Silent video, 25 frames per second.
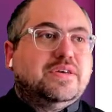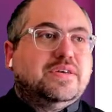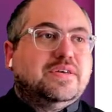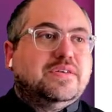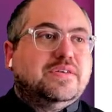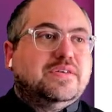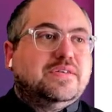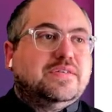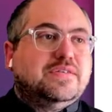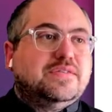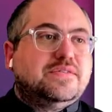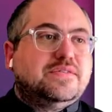
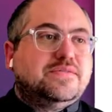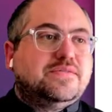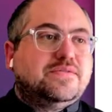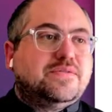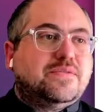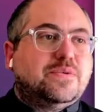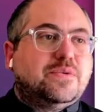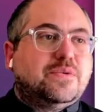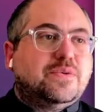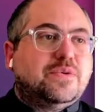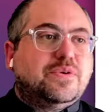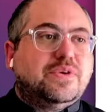is
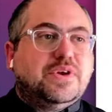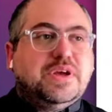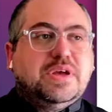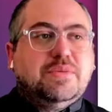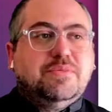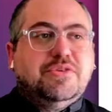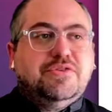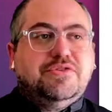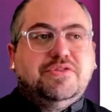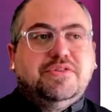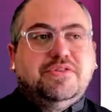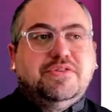for
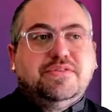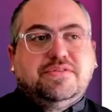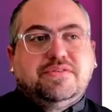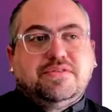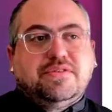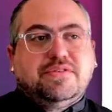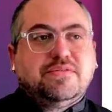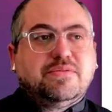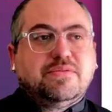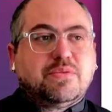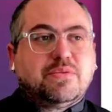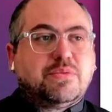images.
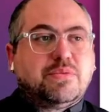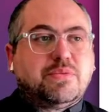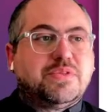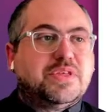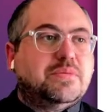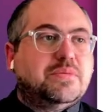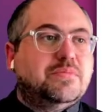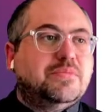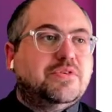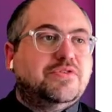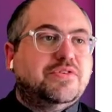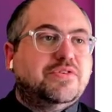So let's work with
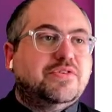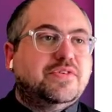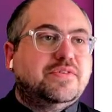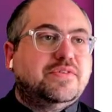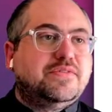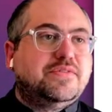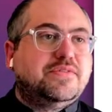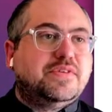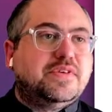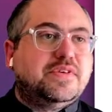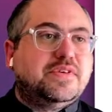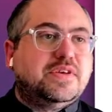
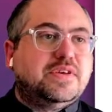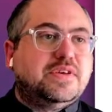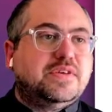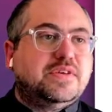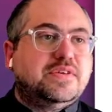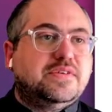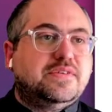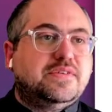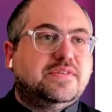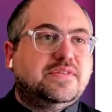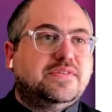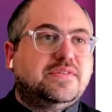images.
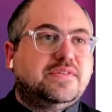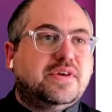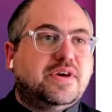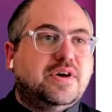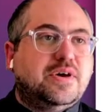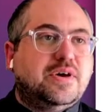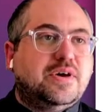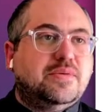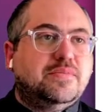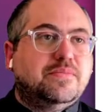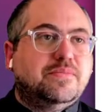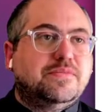Is
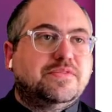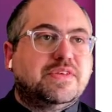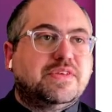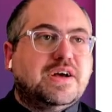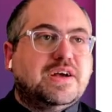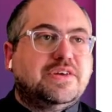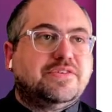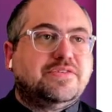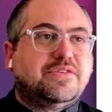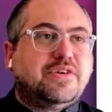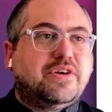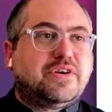
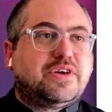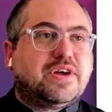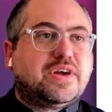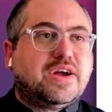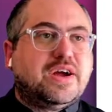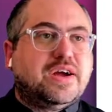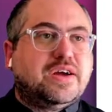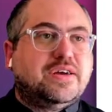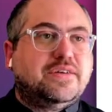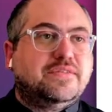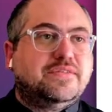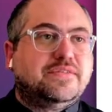
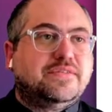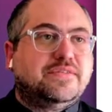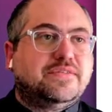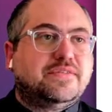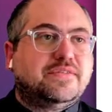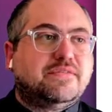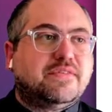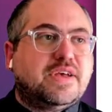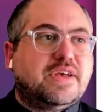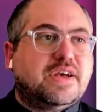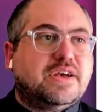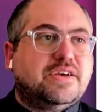
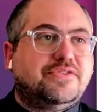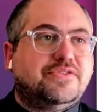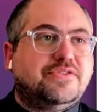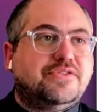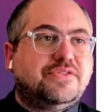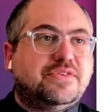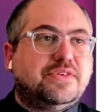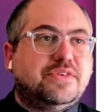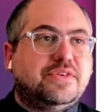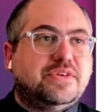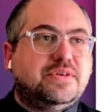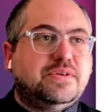
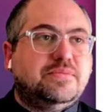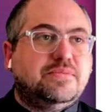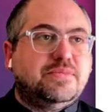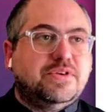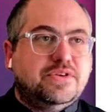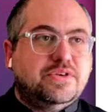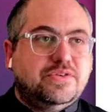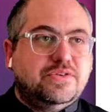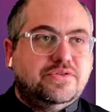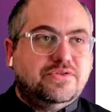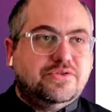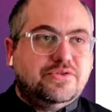
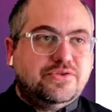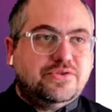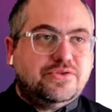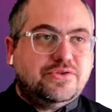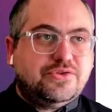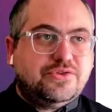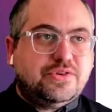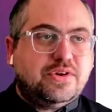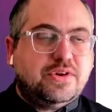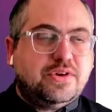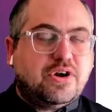/archives/image,